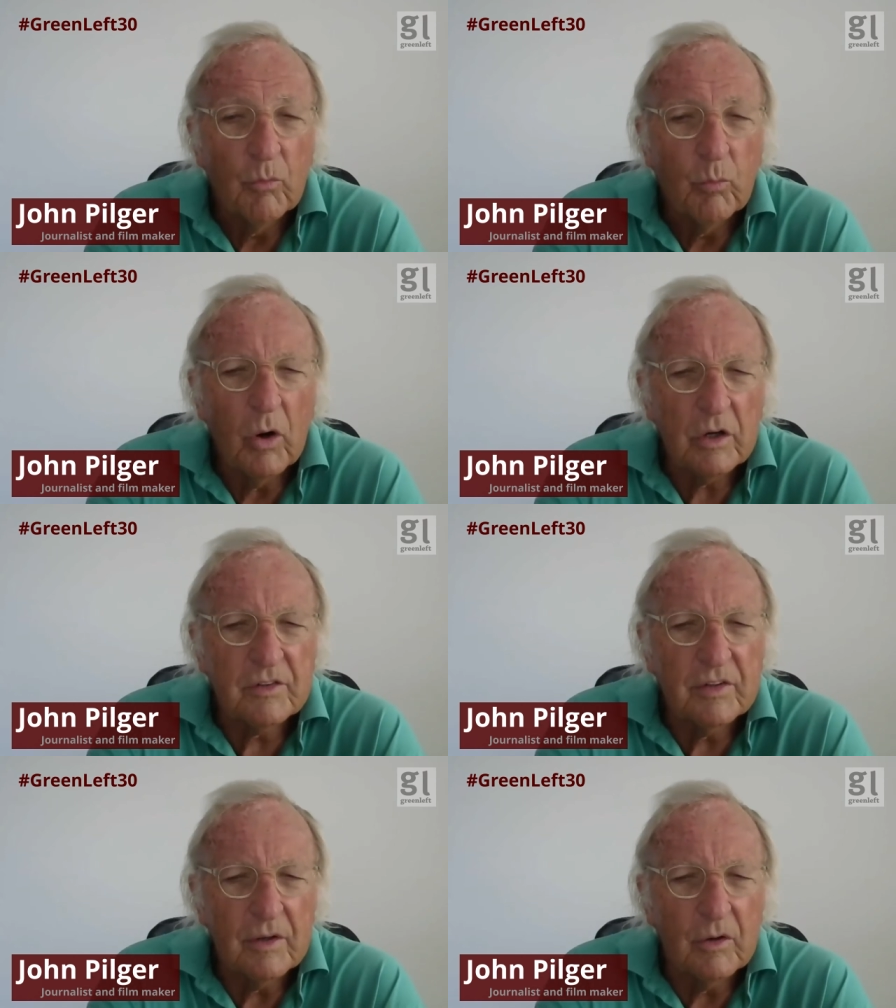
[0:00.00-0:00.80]

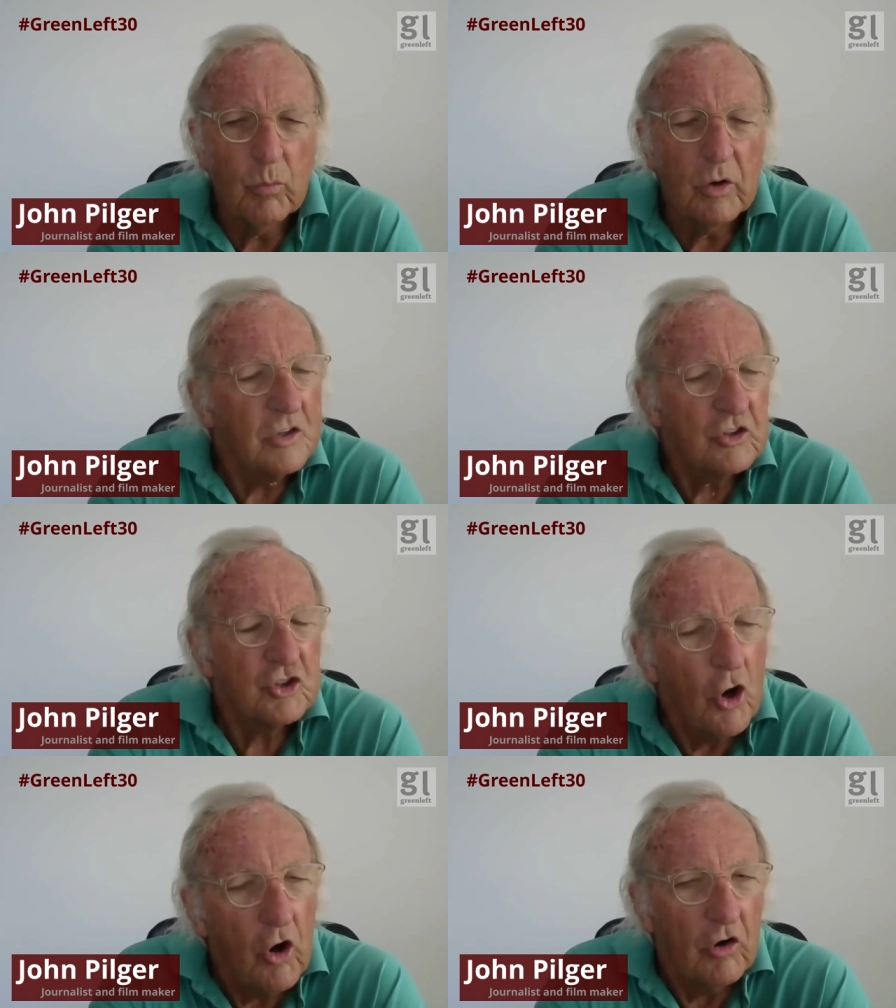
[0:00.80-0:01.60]
what, what a
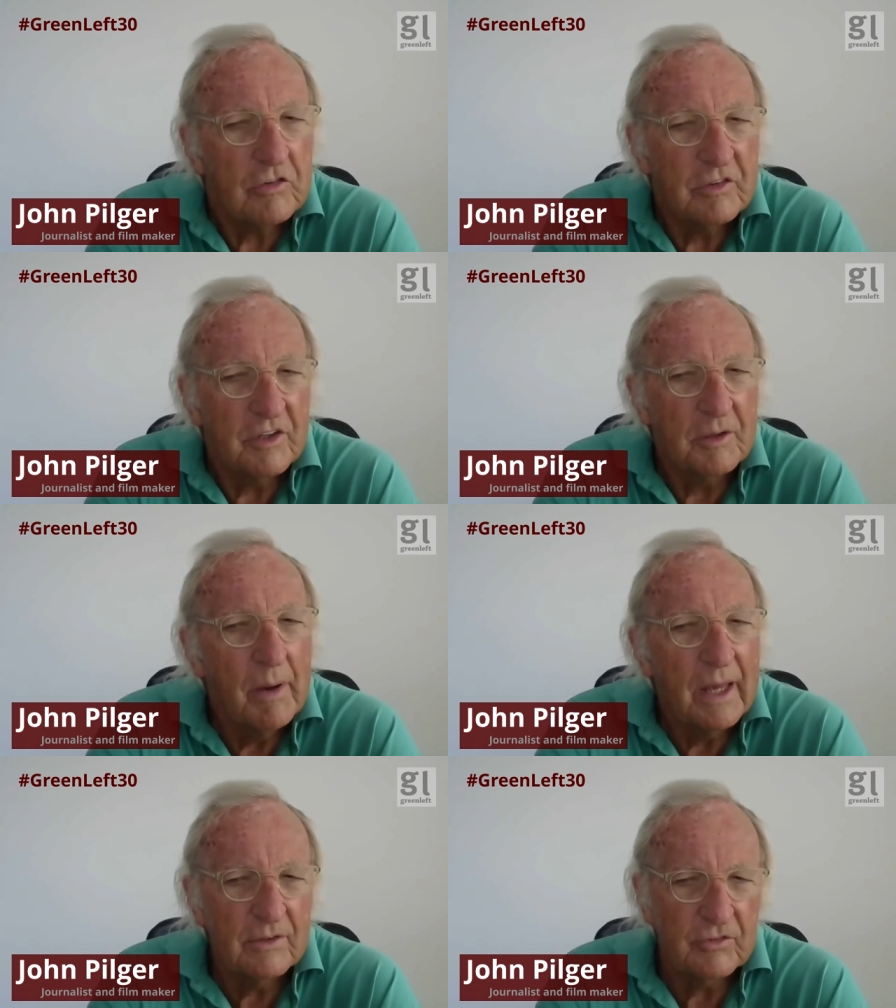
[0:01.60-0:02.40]
shock to the
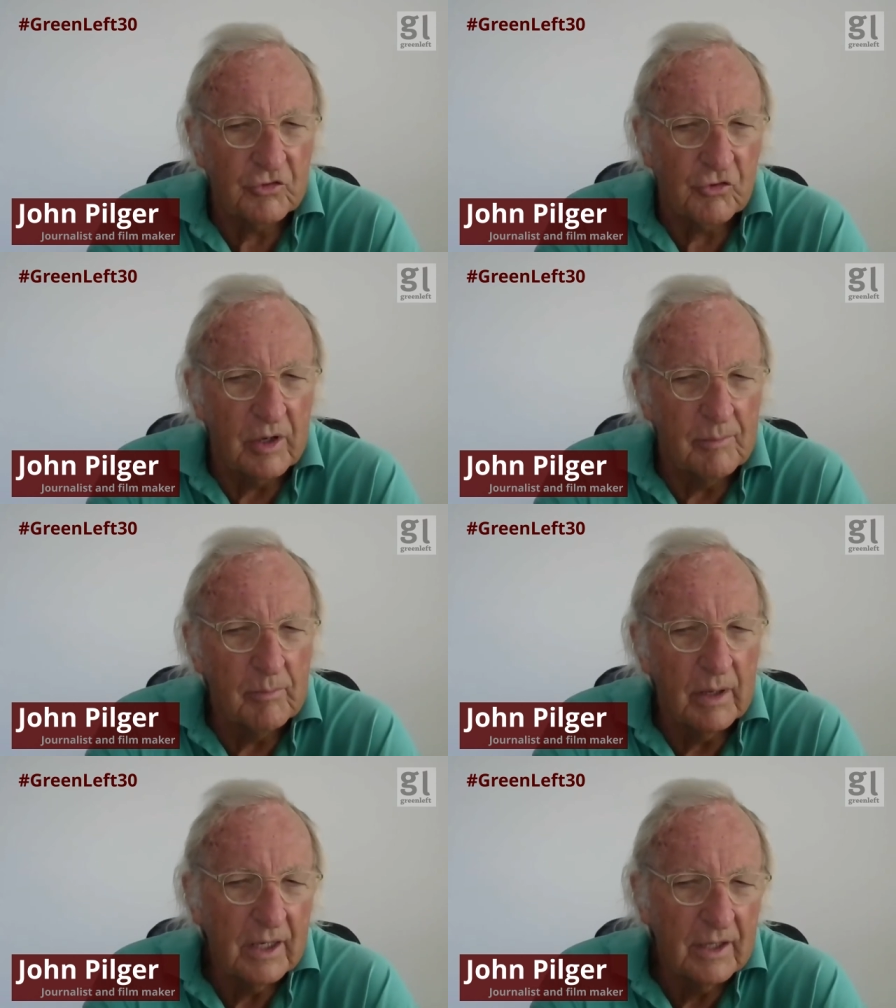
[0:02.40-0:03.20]

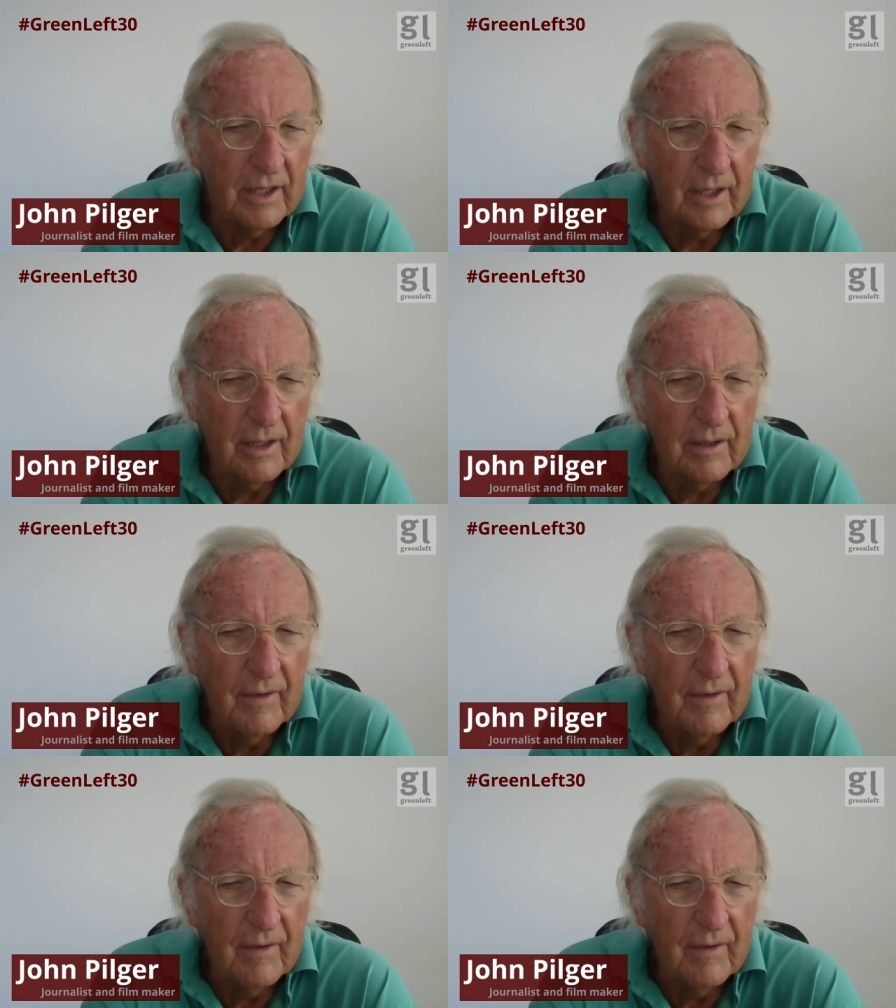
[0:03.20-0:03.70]
mainstream media